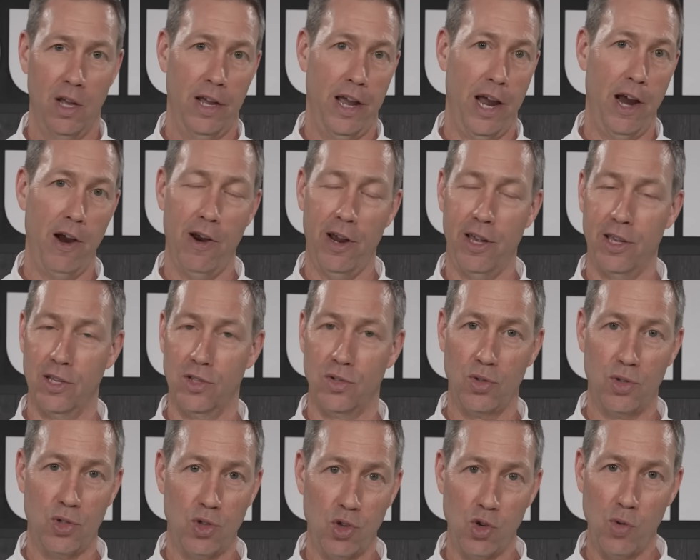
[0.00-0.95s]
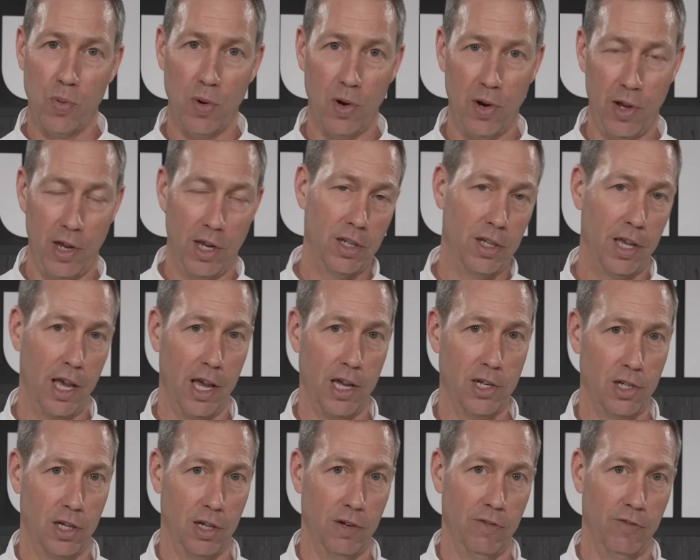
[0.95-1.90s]
Eric is super
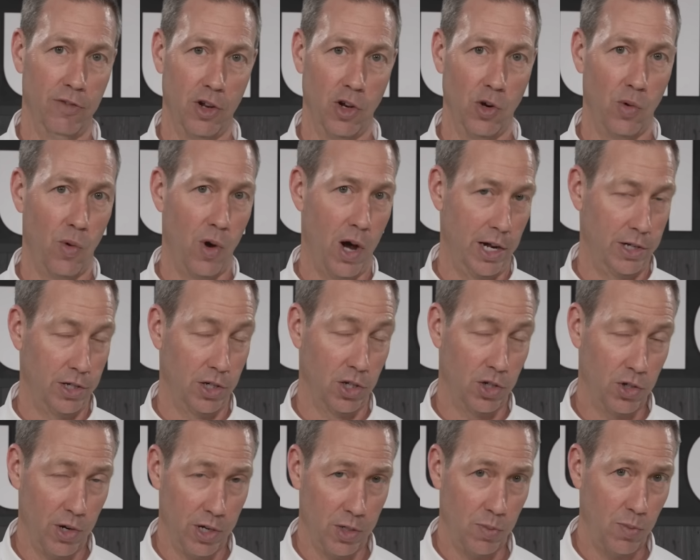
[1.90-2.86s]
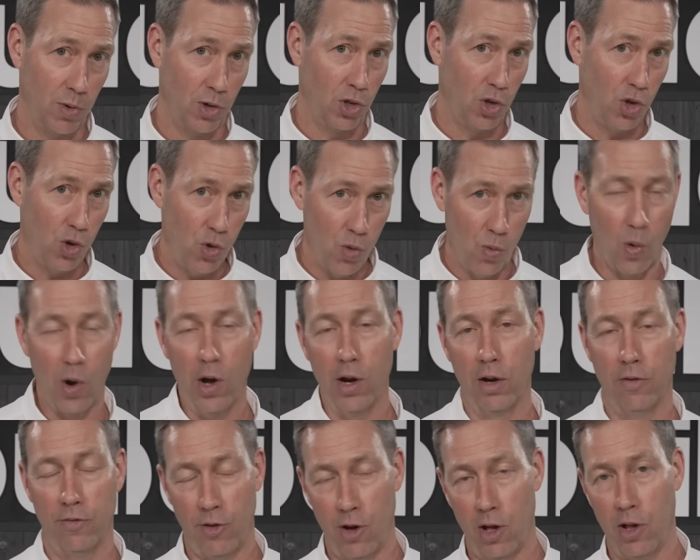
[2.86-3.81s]
engaging and fun to watch. And trust me, you want
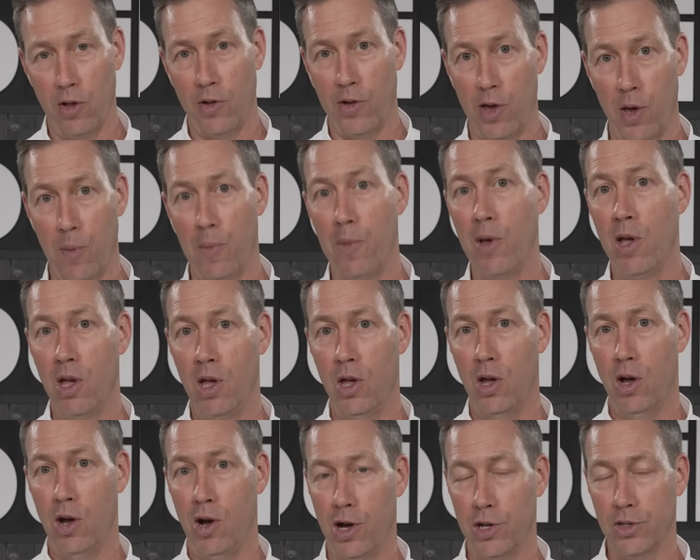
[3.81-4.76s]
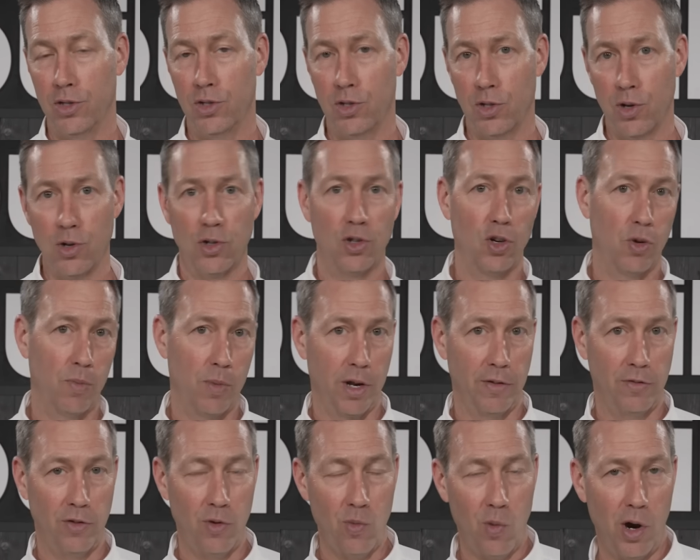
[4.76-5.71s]
to follow him on social, but
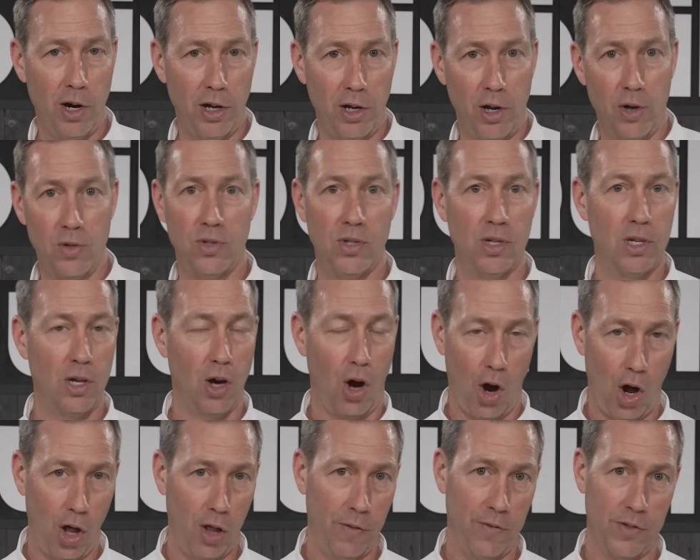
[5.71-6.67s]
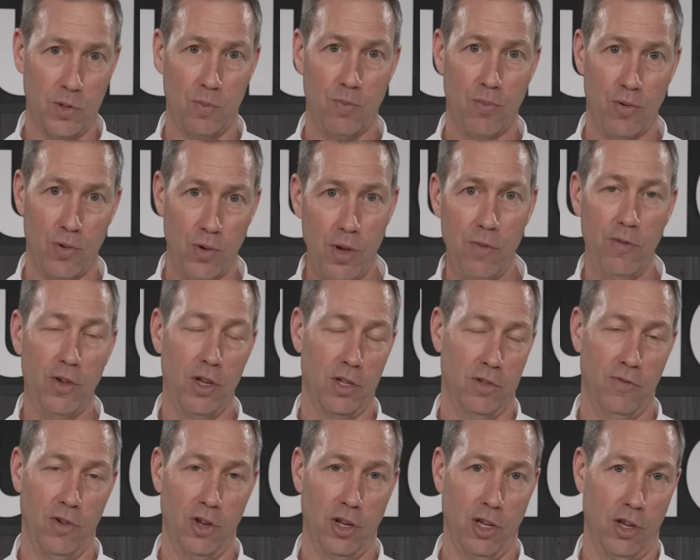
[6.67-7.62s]
if you want to go see all of his
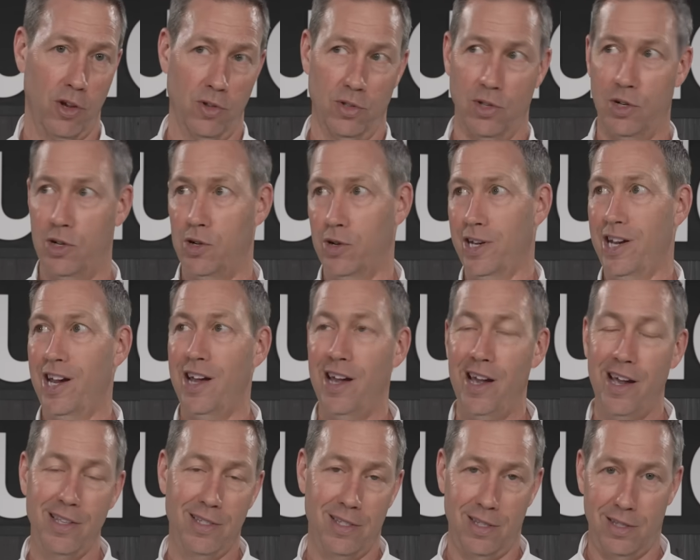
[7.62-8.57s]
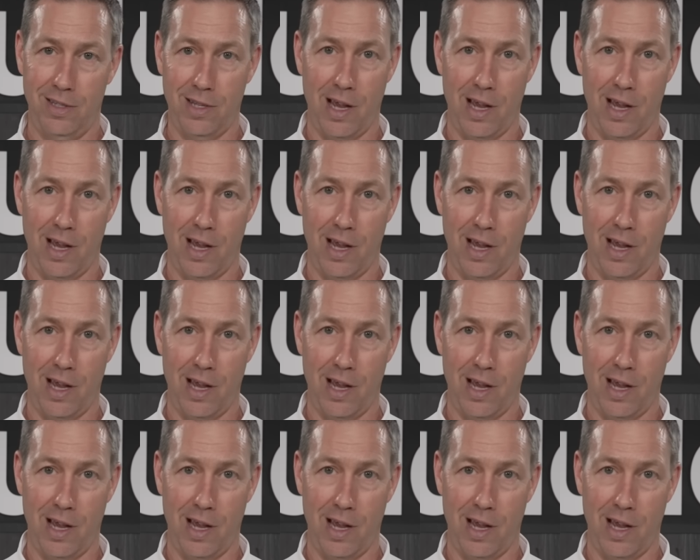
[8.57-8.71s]
previous videos on all kinds of